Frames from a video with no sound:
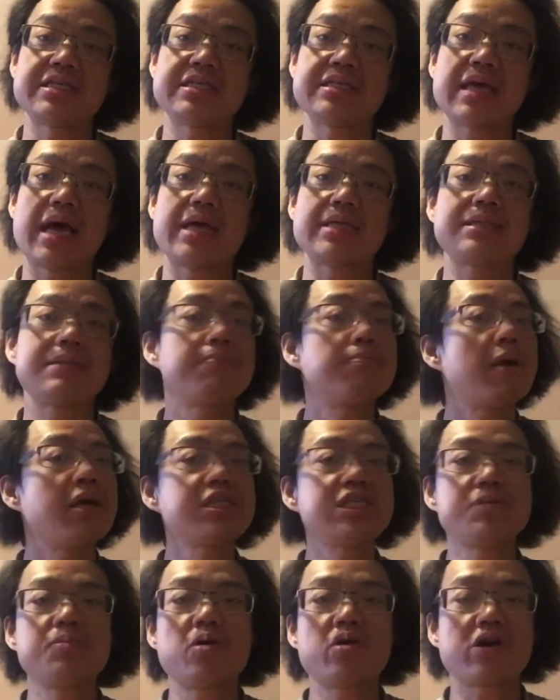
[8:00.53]
that's
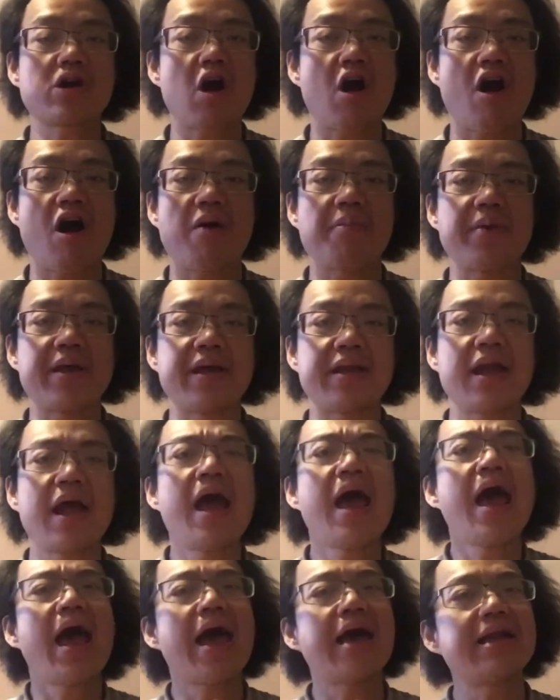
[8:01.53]
much more common
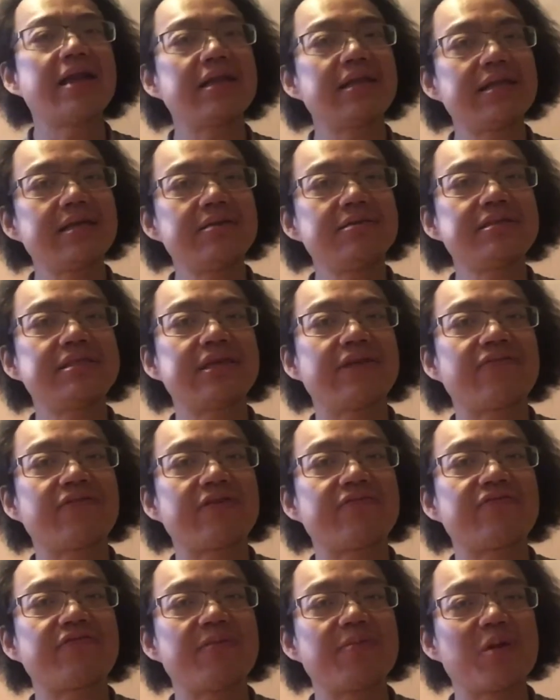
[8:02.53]
and a little
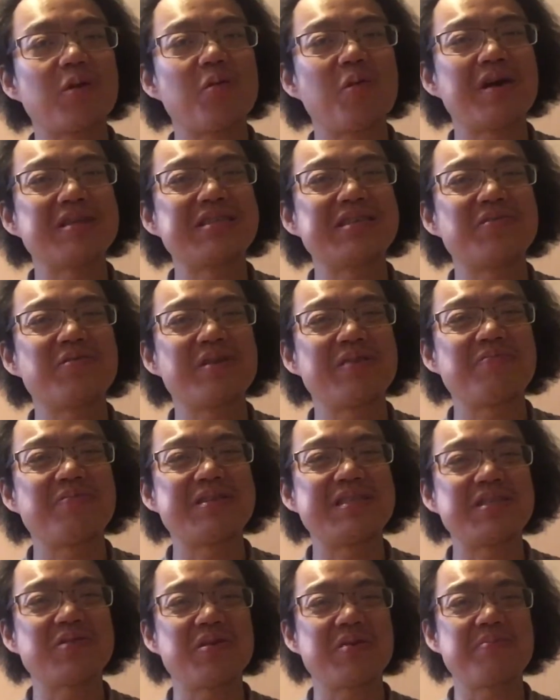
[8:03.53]
different from the ones that we've been
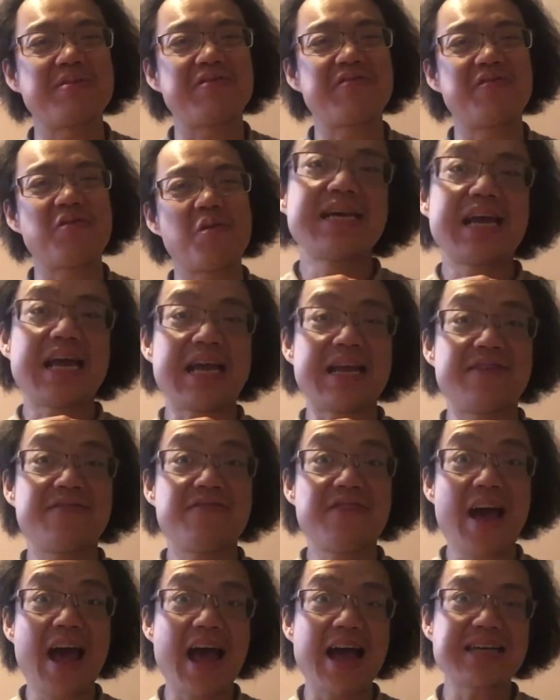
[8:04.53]
doing before. In
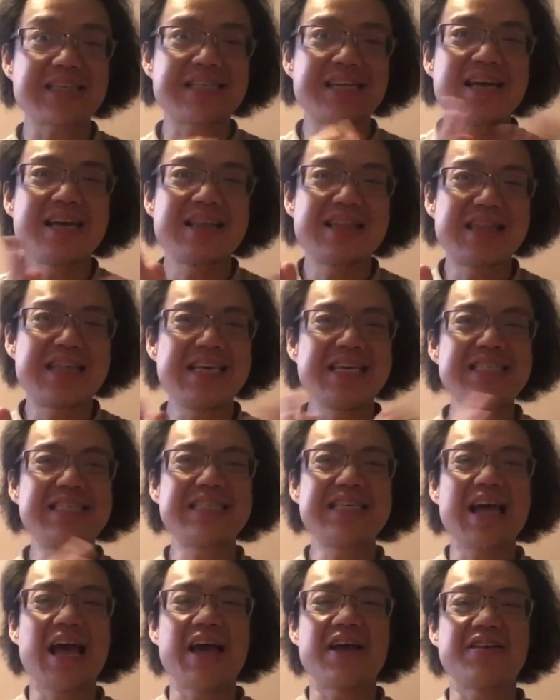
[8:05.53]
fact, these
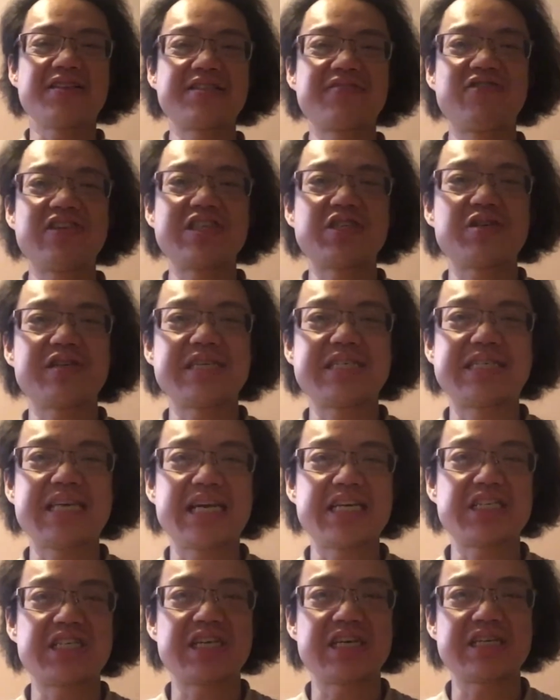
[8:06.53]

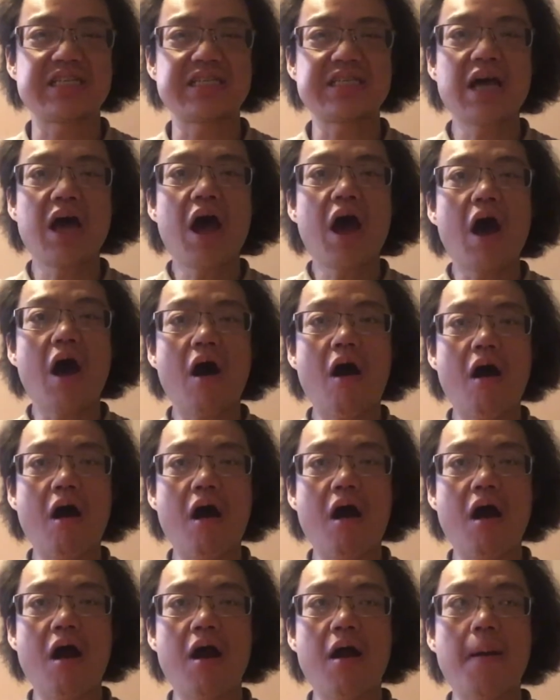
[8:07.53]
visualizations
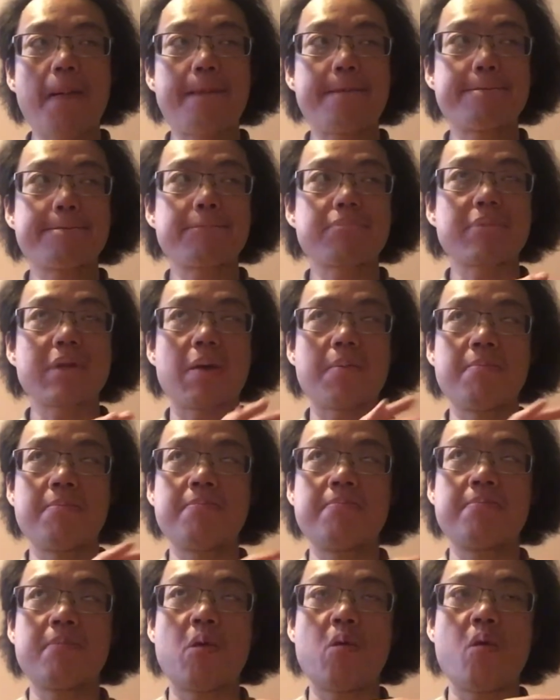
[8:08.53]
are
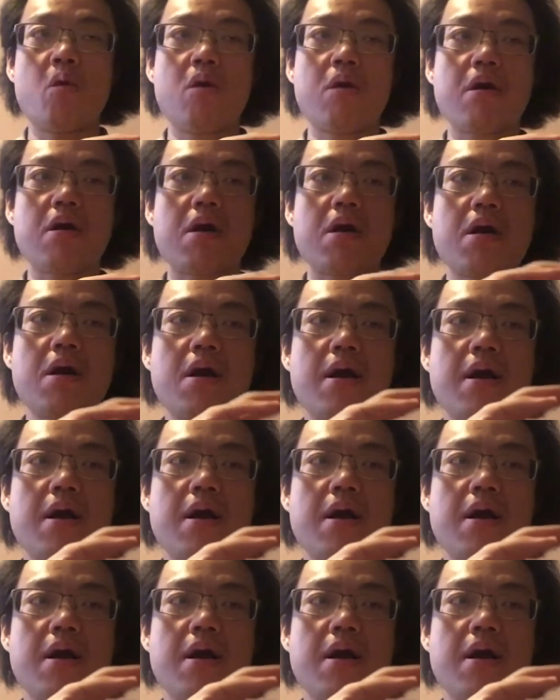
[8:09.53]
more